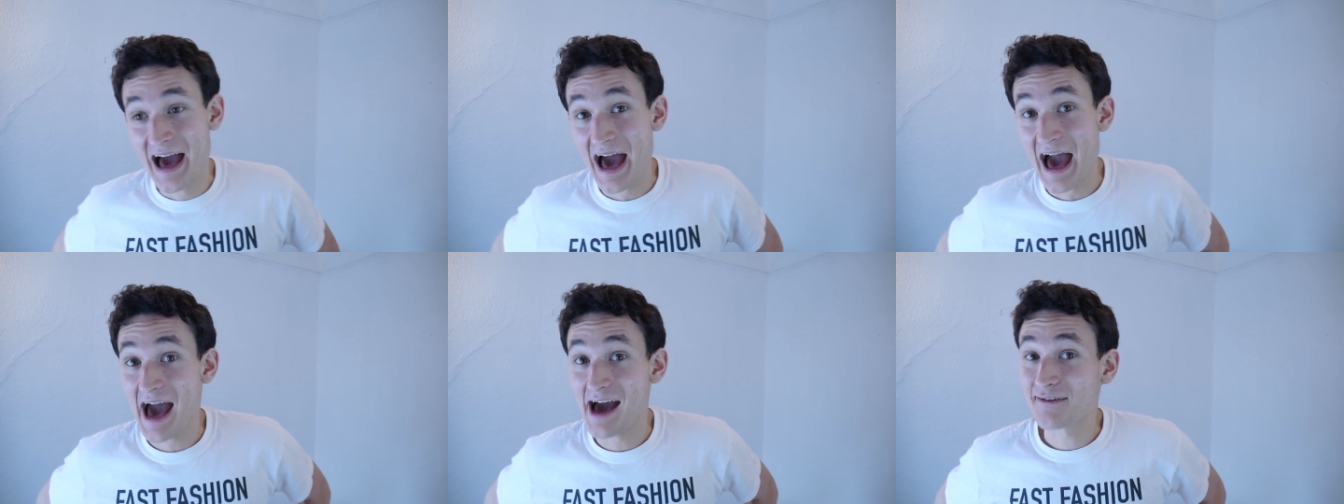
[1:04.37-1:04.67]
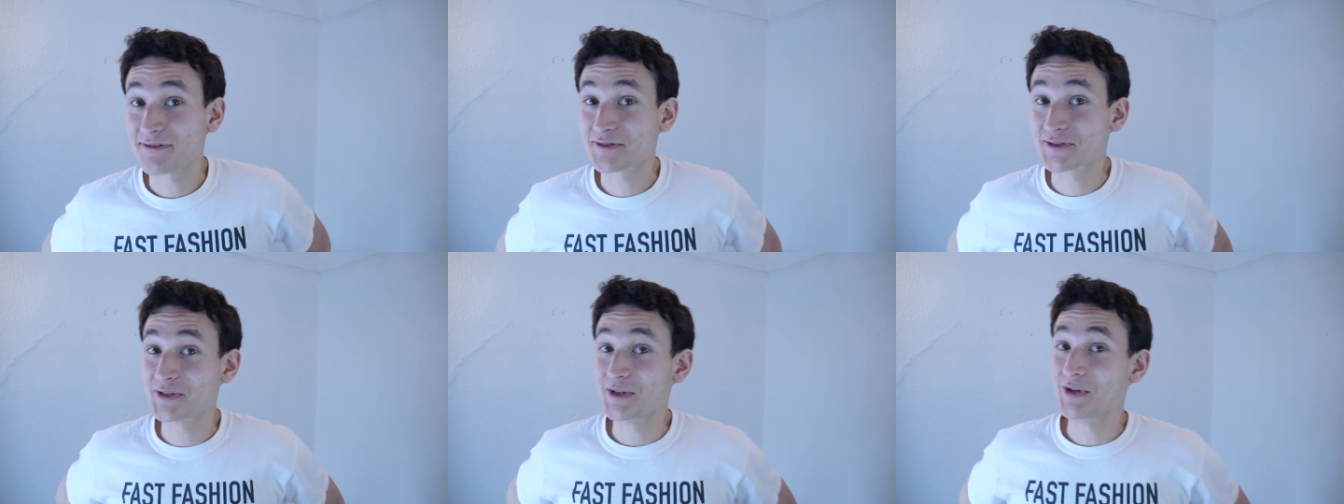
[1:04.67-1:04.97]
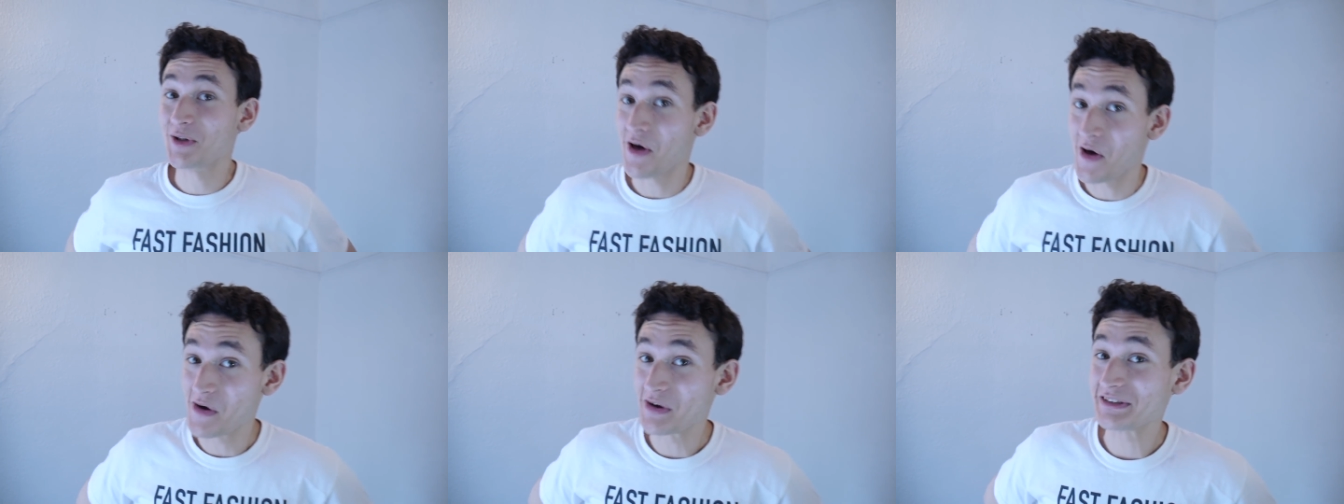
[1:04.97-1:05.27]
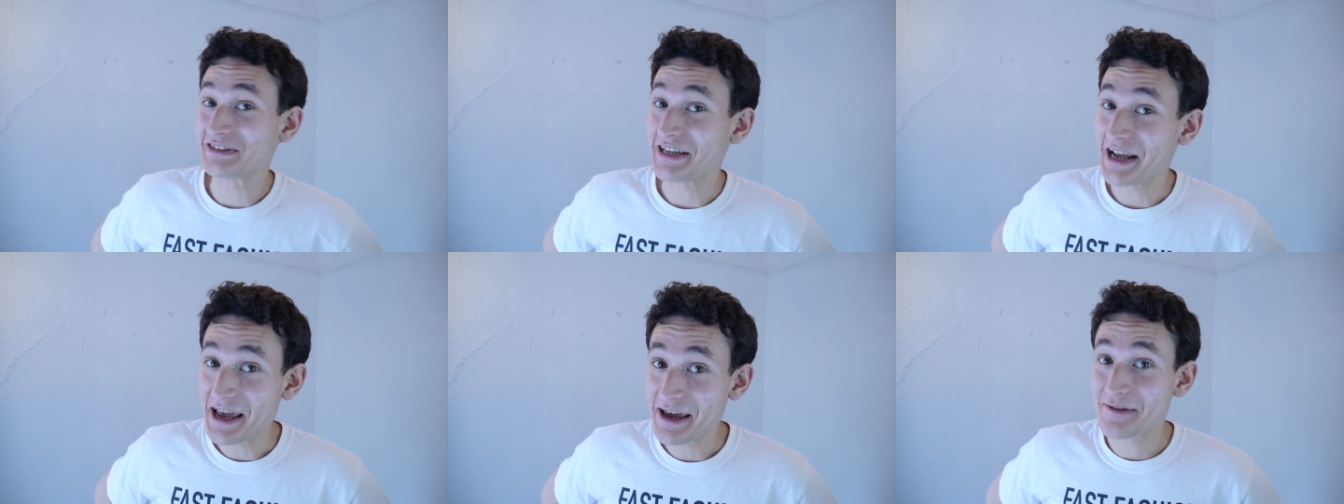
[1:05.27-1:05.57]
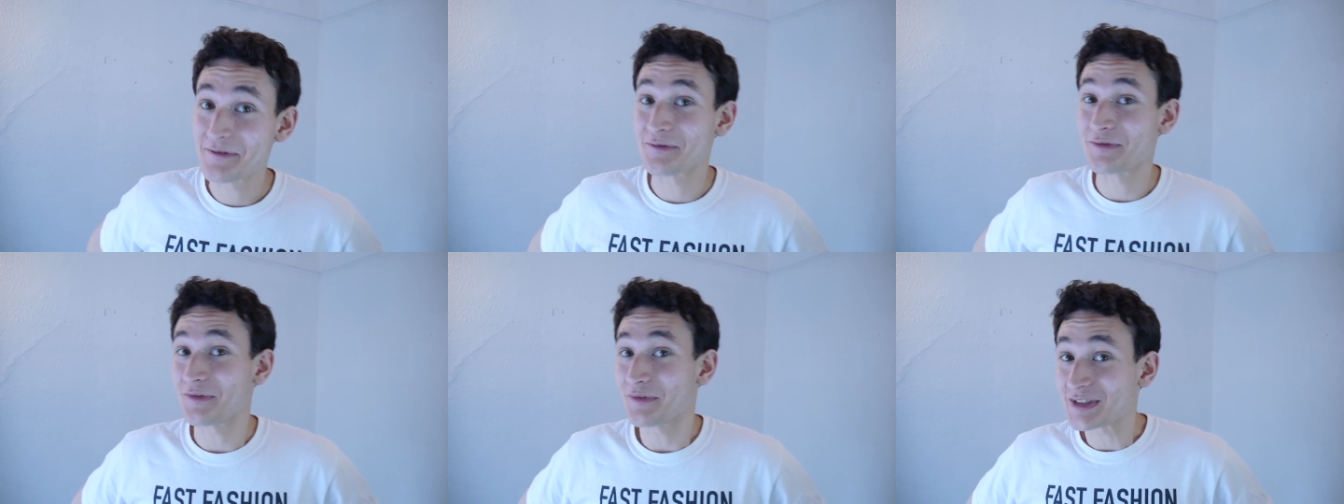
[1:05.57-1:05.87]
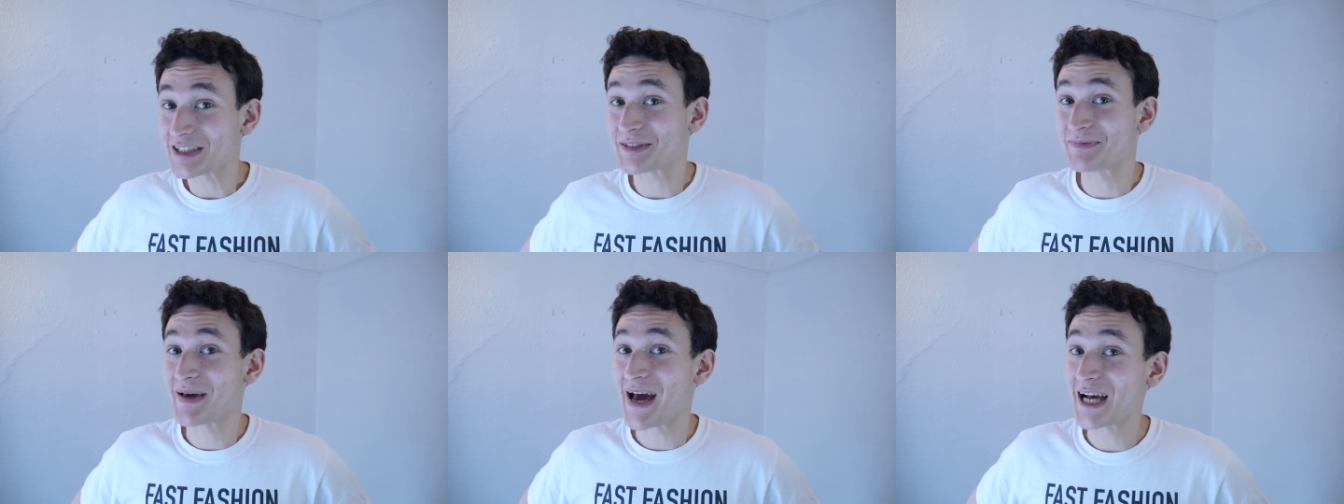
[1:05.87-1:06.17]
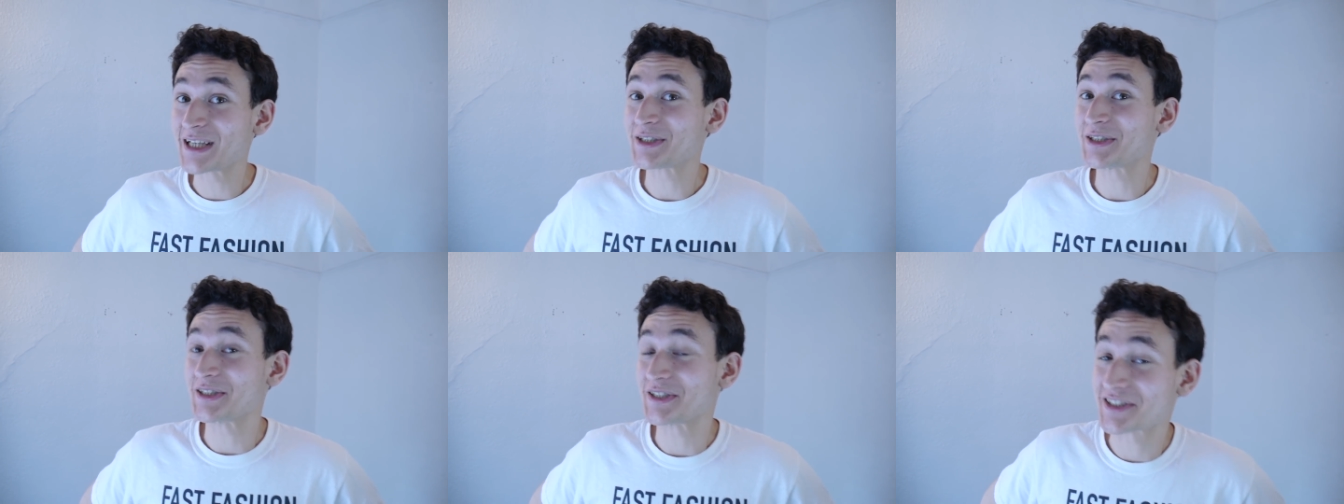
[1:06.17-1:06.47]
After a long day of
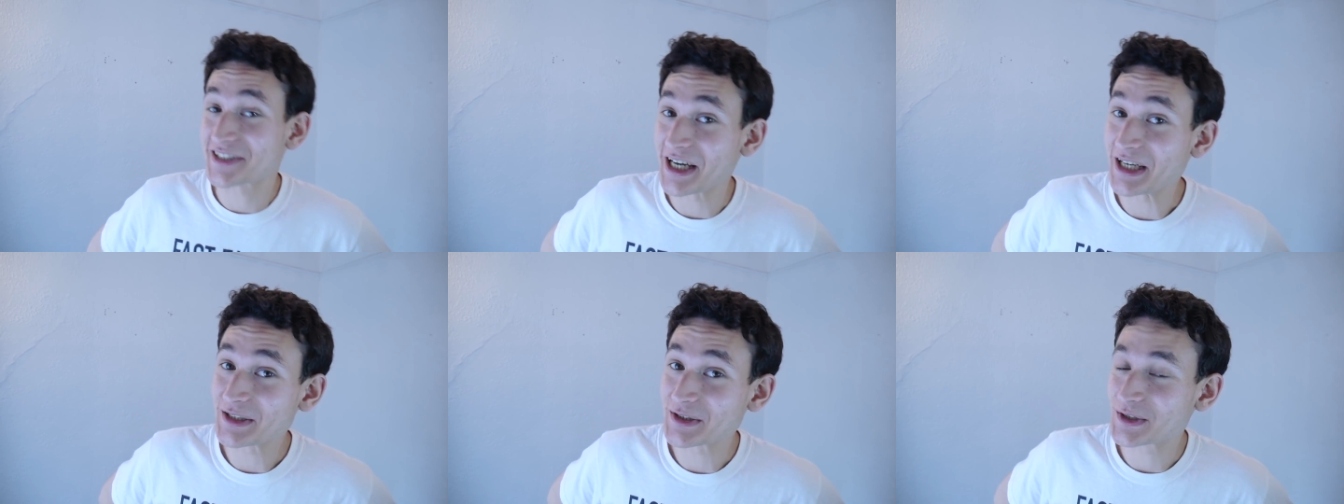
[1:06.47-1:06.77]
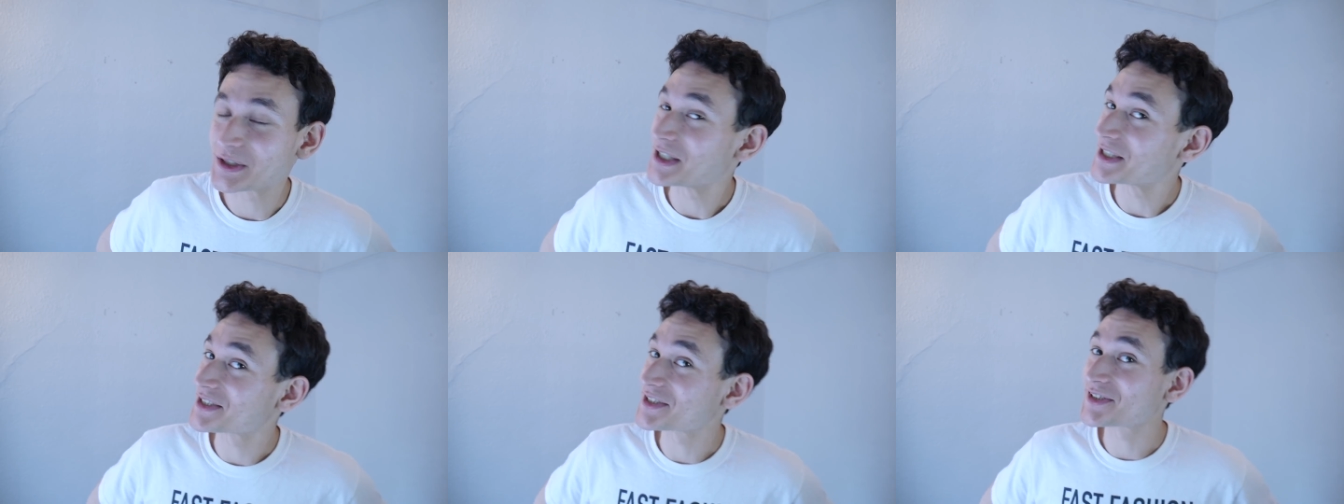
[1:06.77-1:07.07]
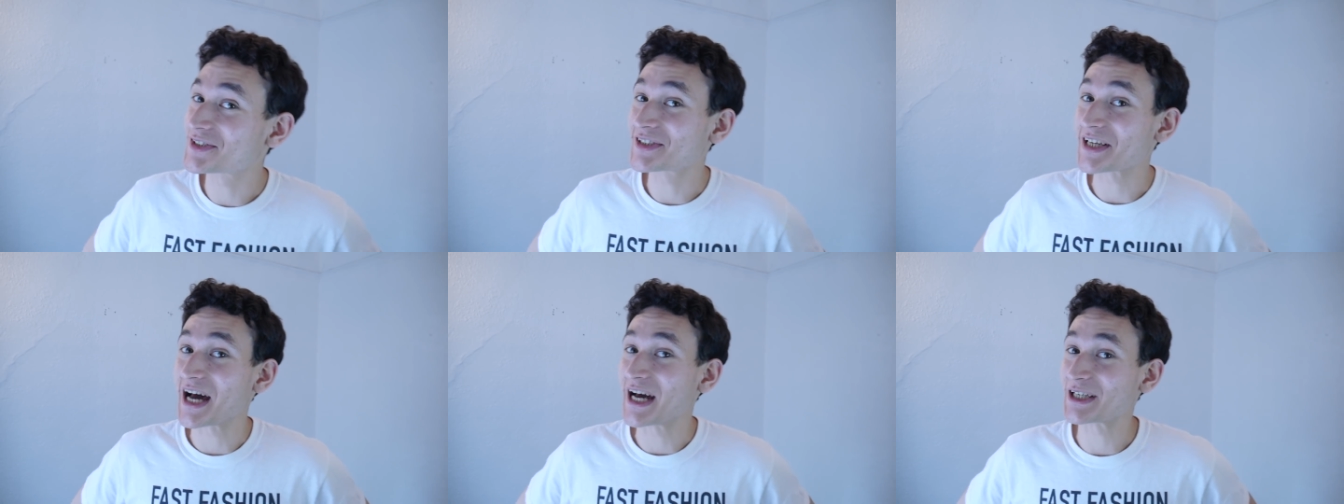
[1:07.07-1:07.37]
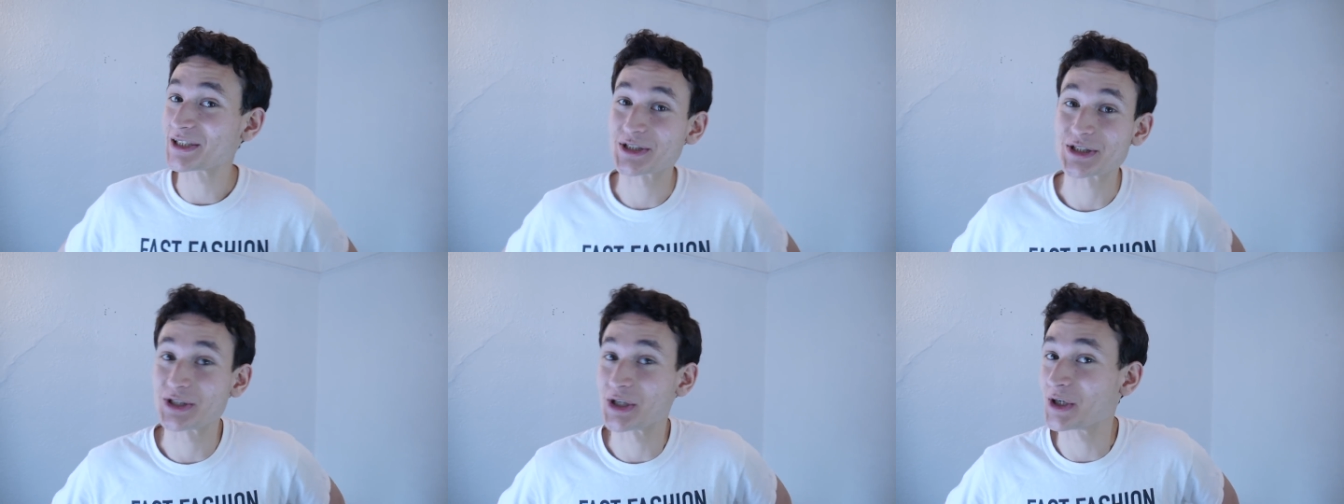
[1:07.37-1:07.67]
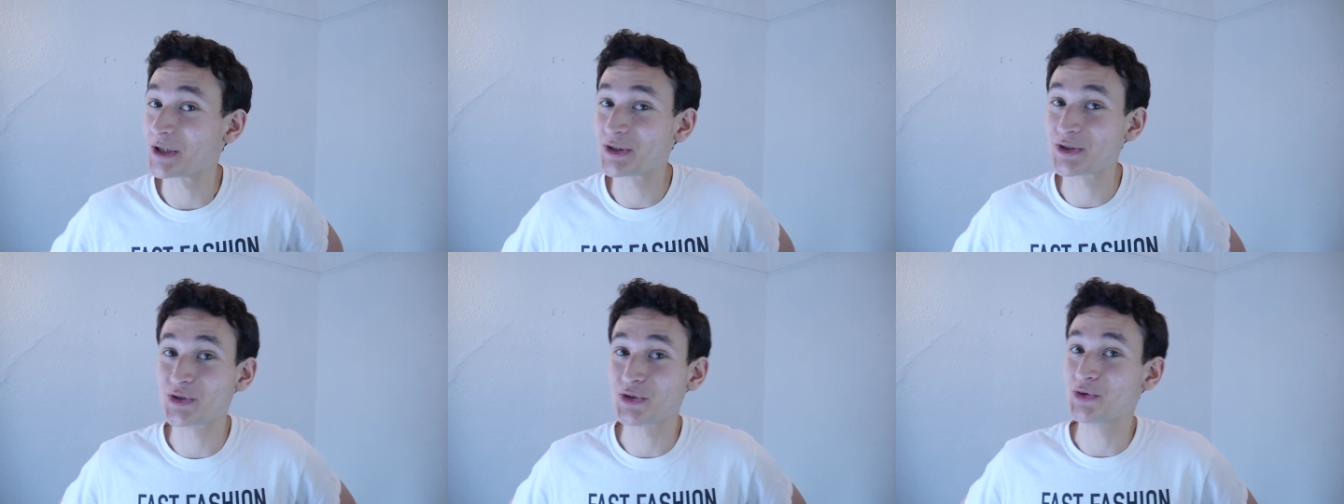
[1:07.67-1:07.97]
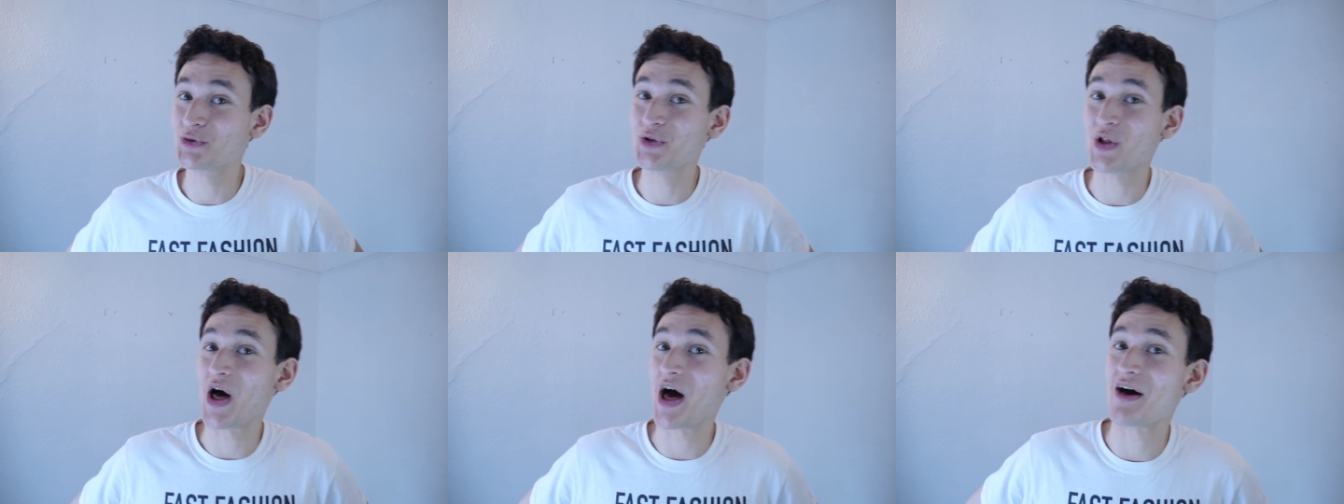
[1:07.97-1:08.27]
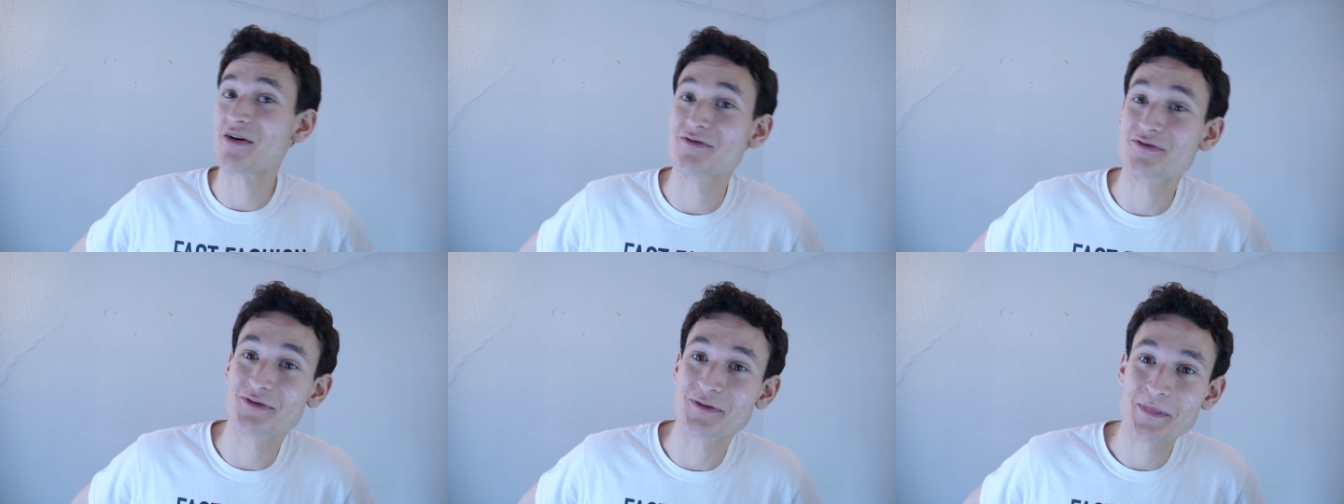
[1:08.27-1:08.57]
smashing centrists, I sure do
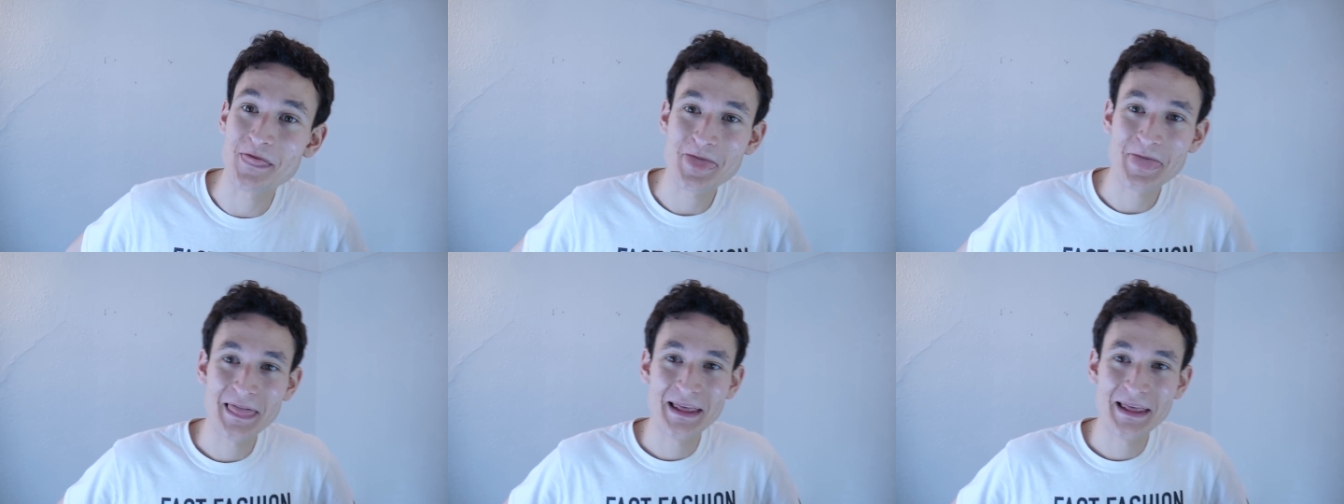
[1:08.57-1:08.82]
love